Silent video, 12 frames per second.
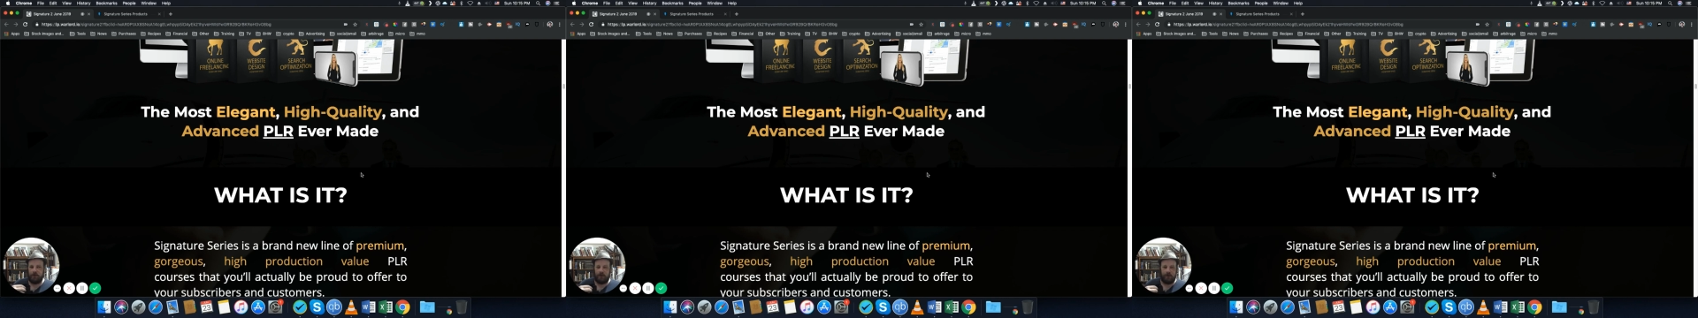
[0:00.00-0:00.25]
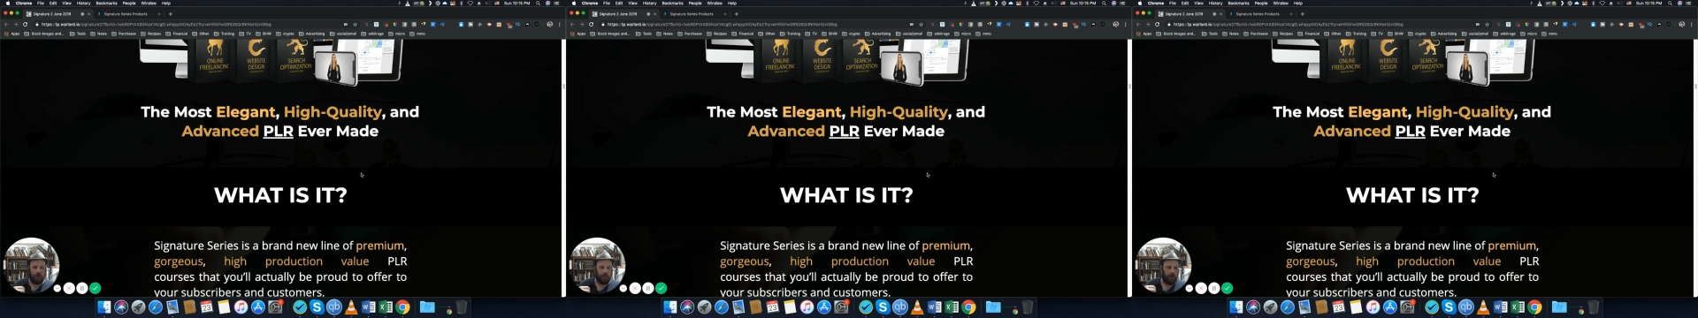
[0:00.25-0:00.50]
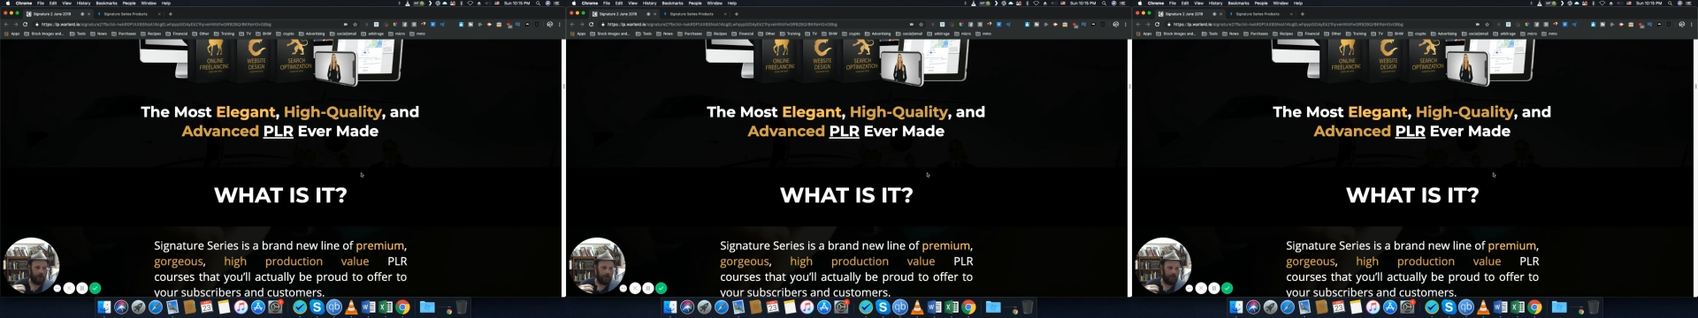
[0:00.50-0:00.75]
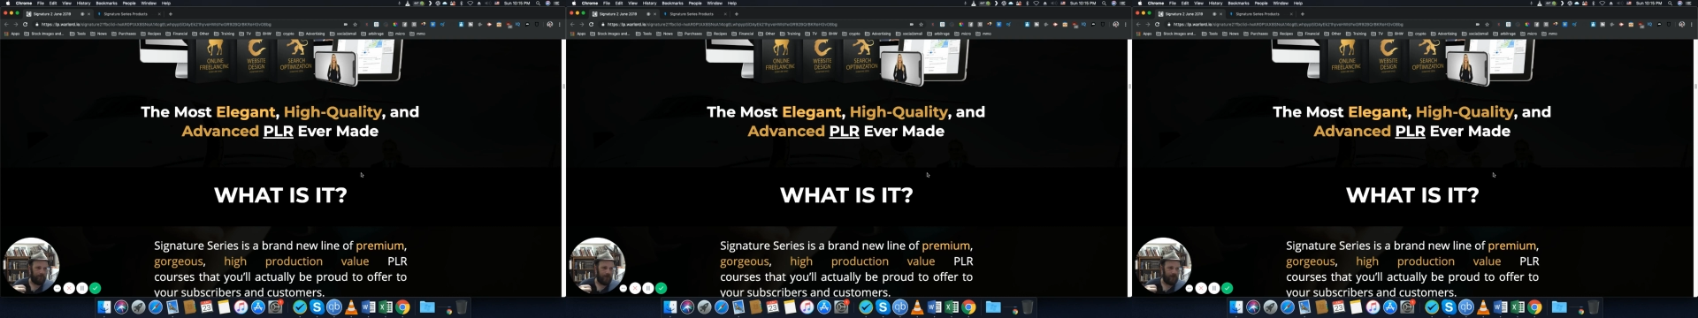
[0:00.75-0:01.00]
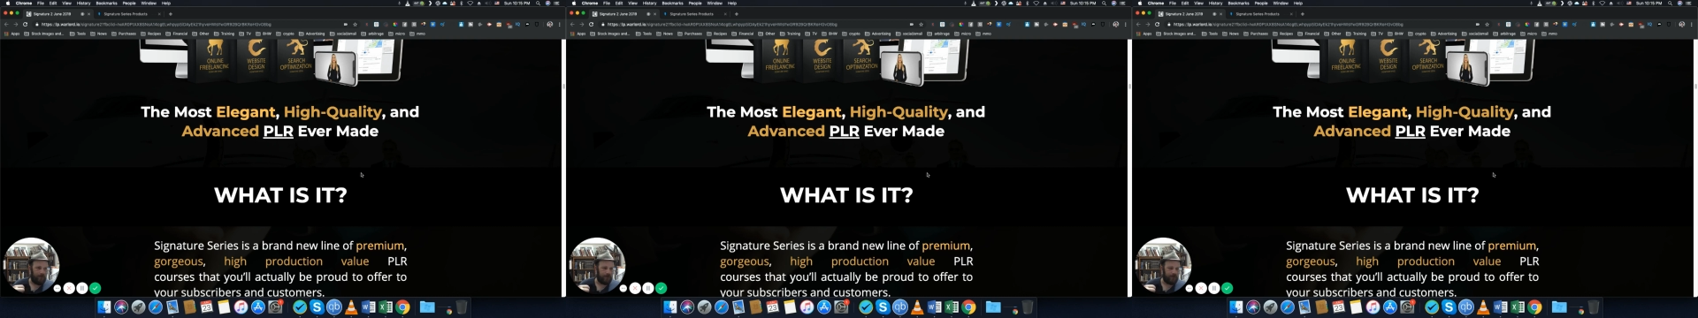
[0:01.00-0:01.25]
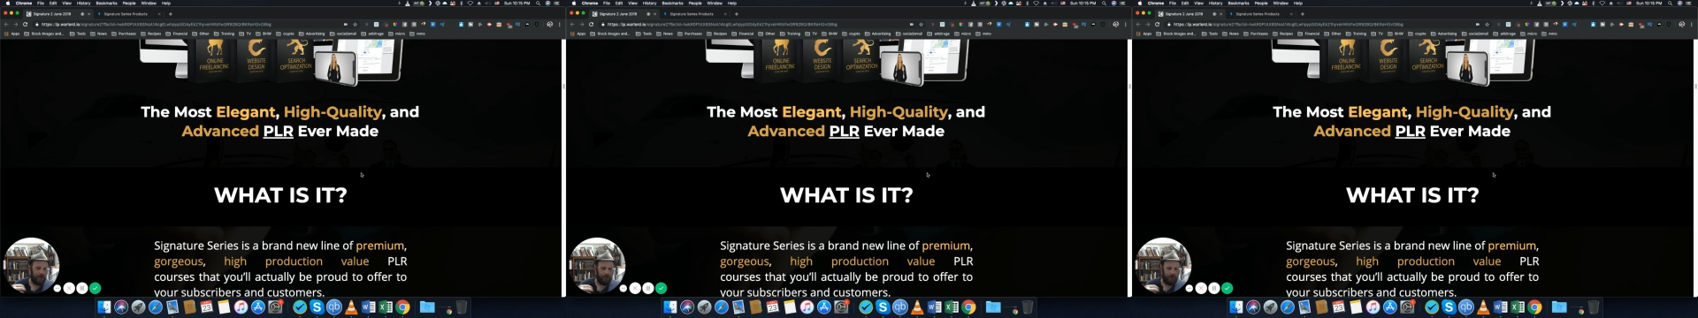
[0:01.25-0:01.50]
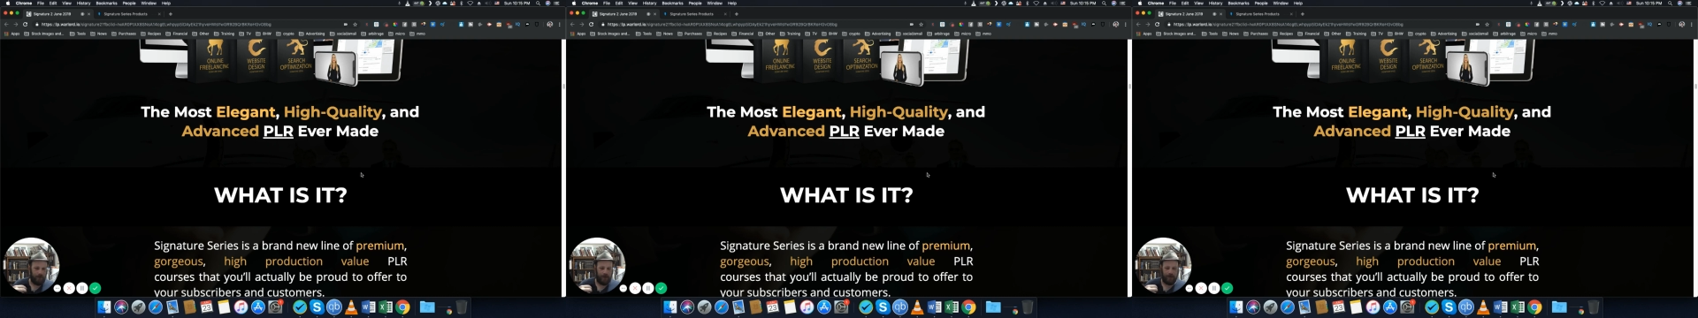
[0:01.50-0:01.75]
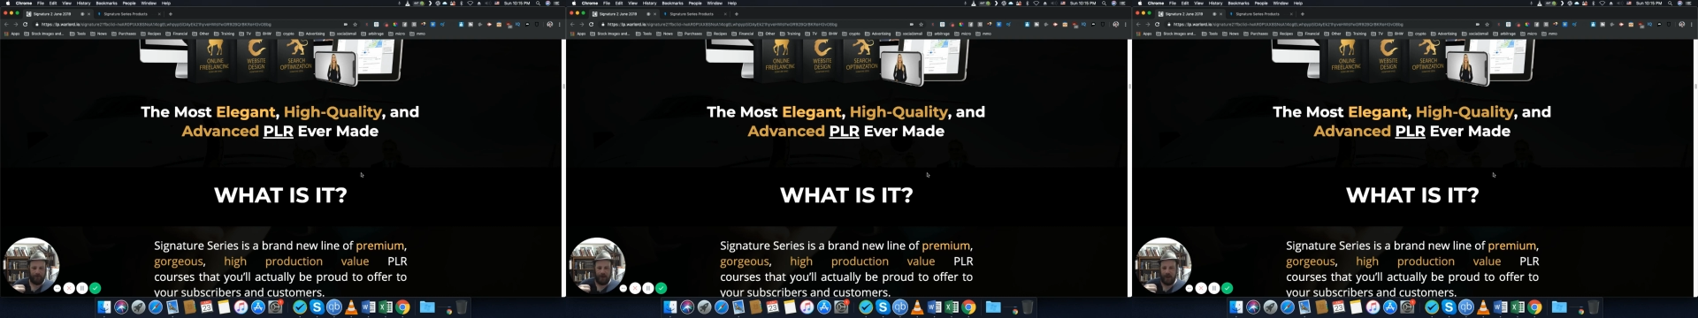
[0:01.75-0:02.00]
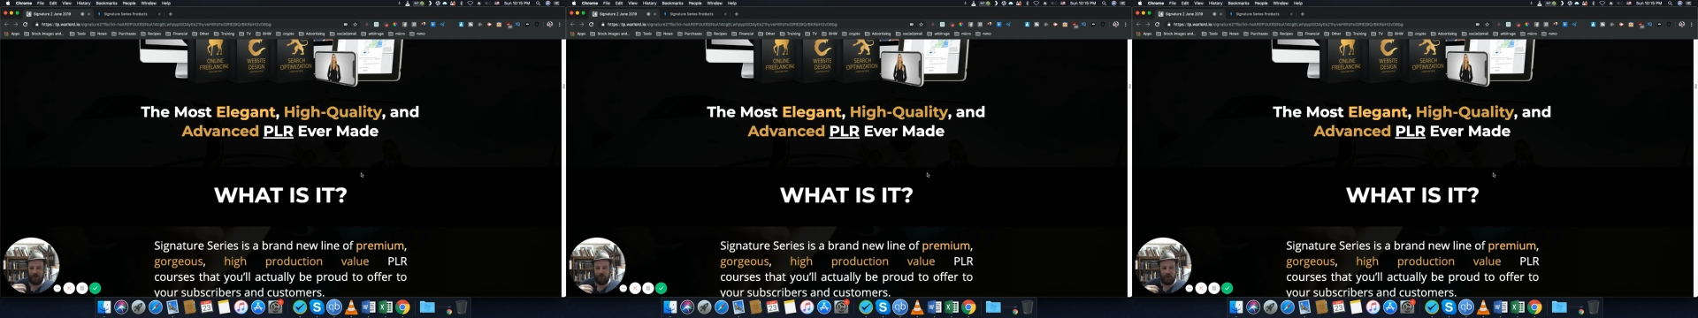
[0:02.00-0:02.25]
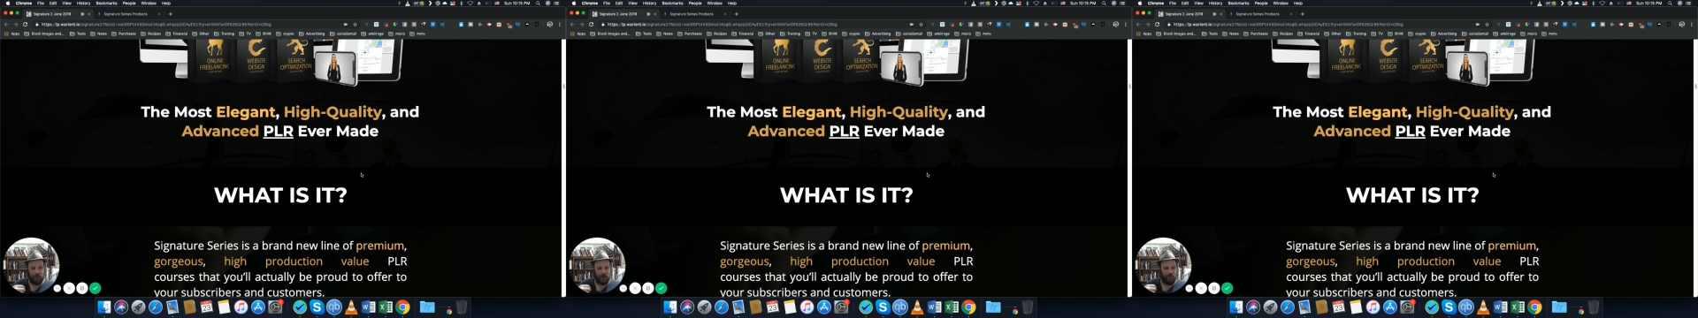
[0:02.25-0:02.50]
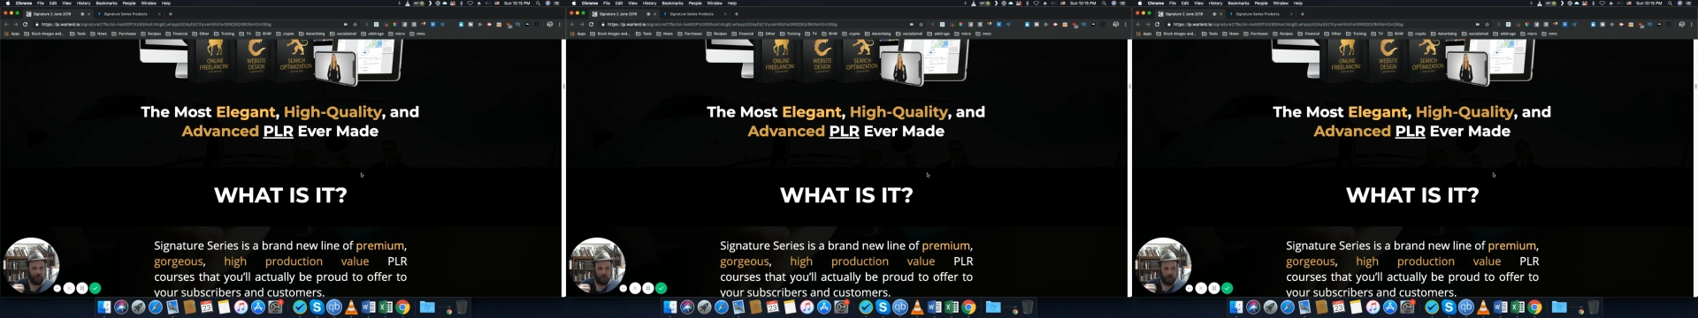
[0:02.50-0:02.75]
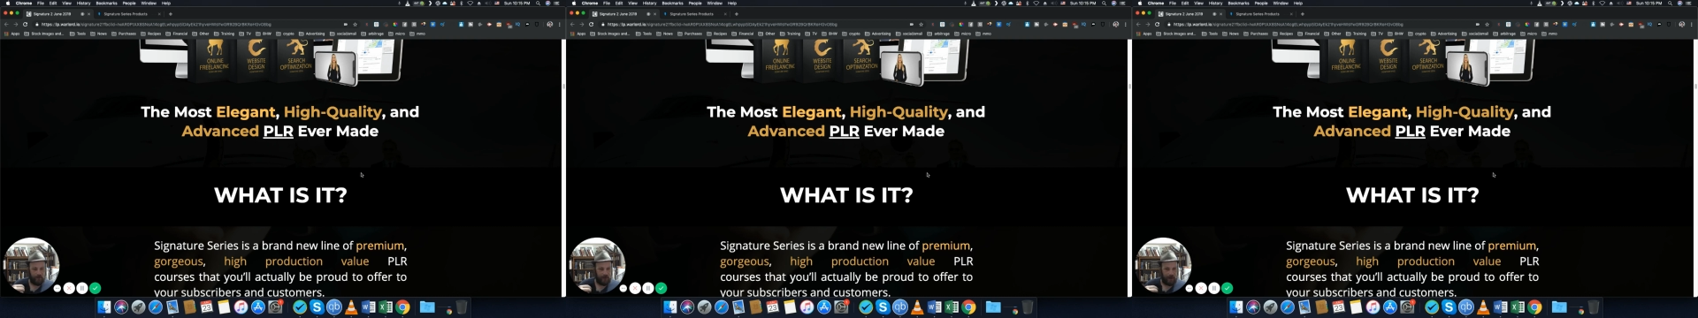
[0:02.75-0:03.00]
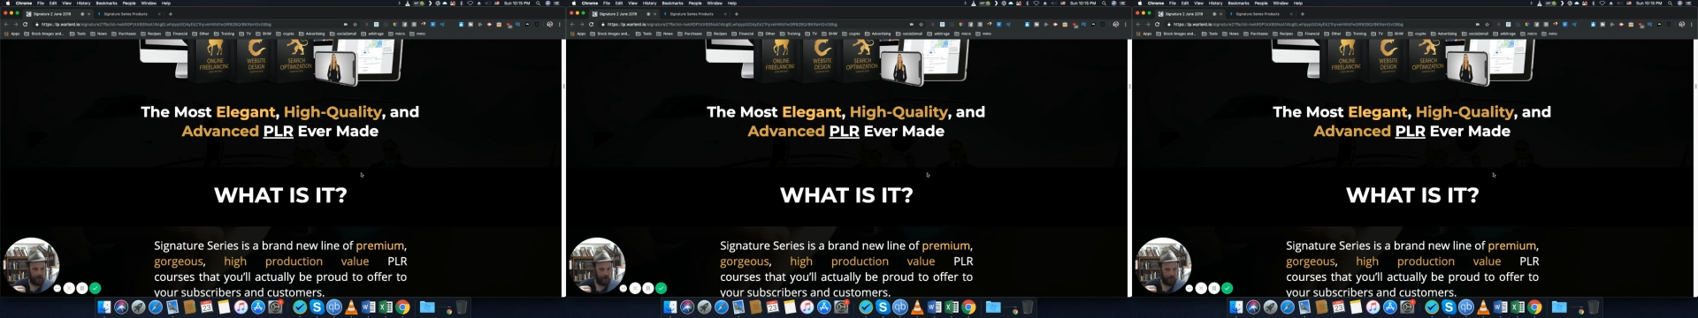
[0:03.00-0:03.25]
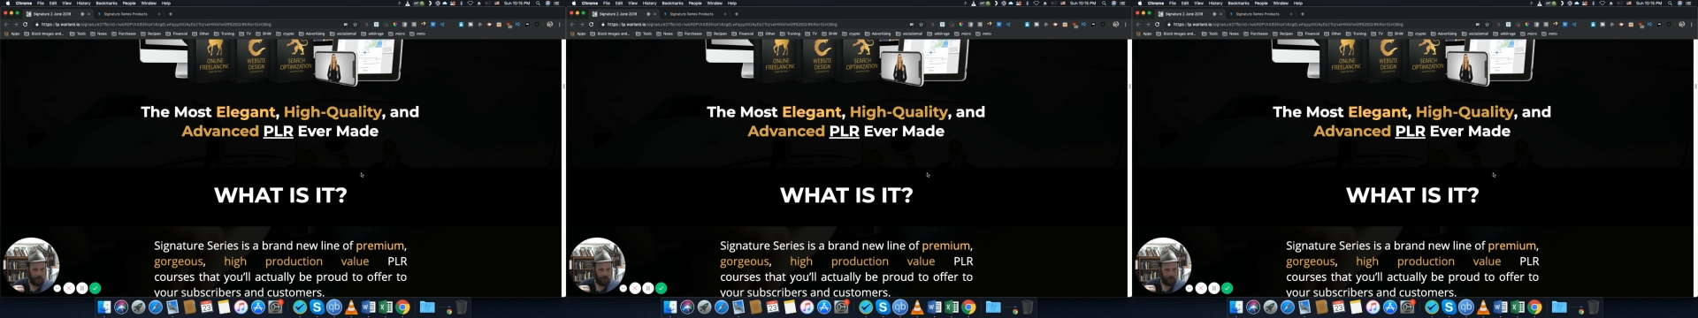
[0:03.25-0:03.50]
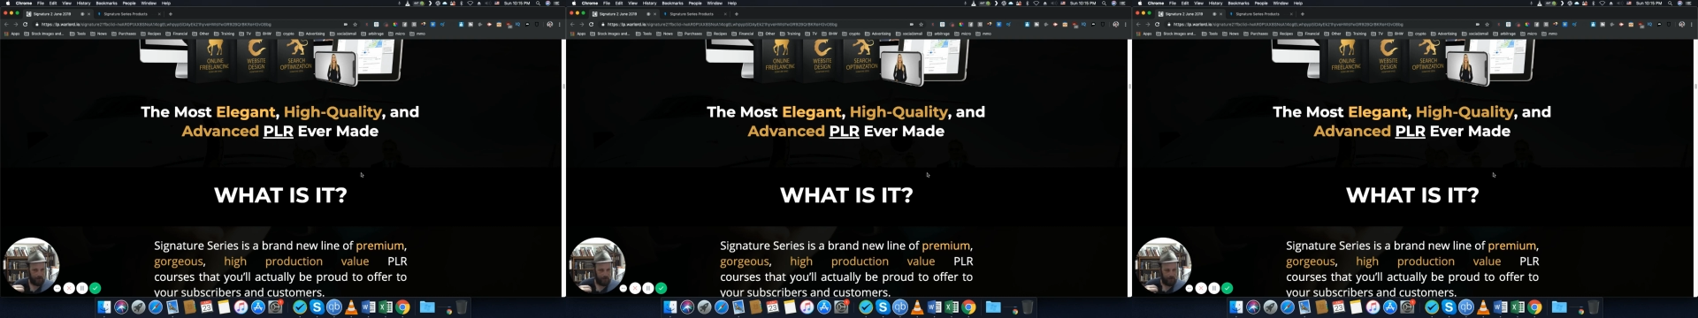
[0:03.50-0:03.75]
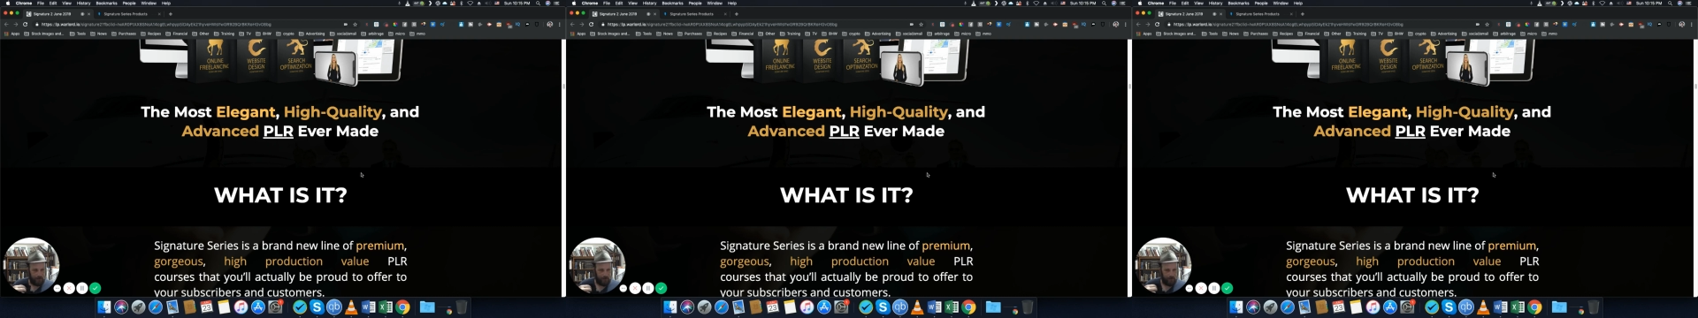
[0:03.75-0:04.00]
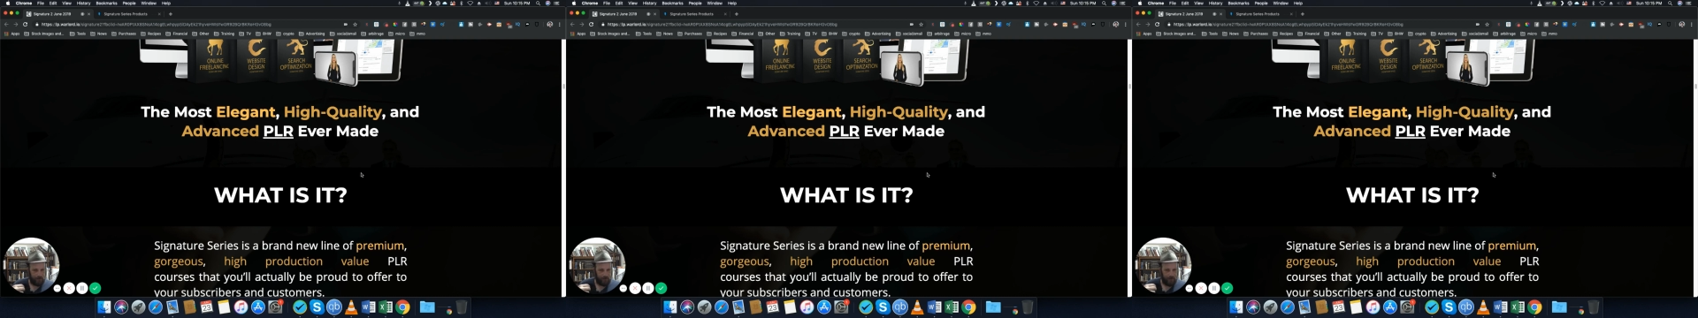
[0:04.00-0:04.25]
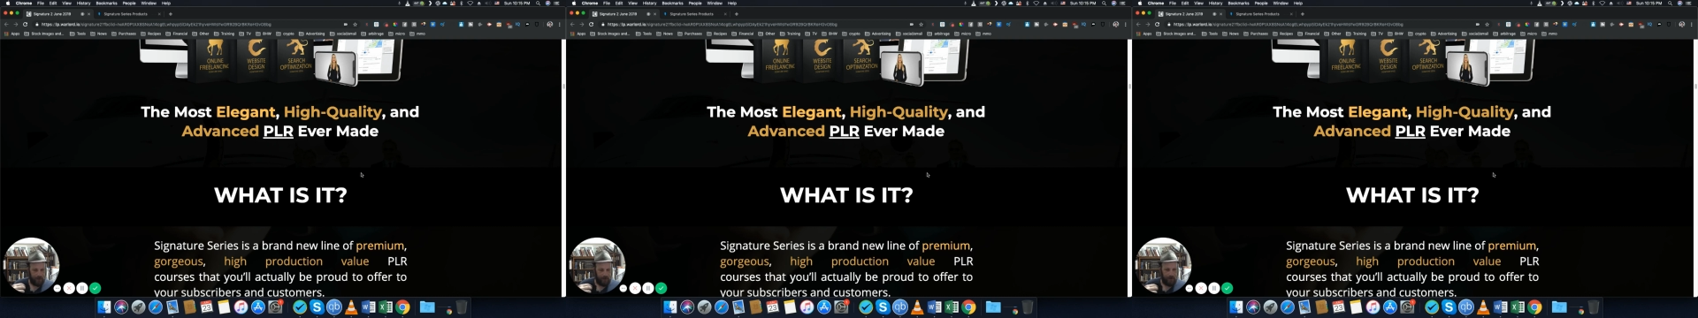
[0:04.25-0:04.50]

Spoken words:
Nobody's mouth can be seen.